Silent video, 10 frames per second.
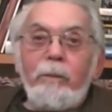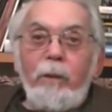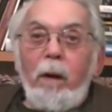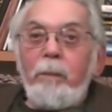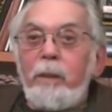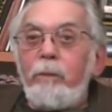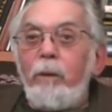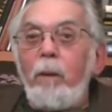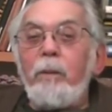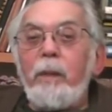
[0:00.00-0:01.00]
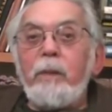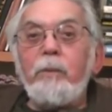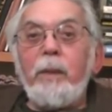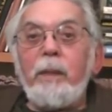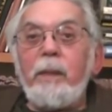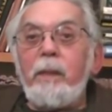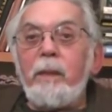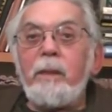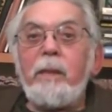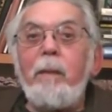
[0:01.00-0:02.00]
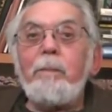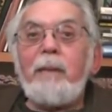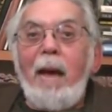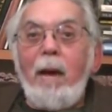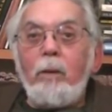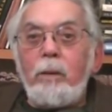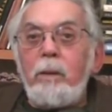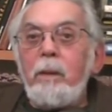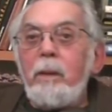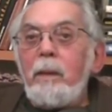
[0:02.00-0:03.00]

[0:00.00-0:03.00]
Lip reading: Farming is really a step down.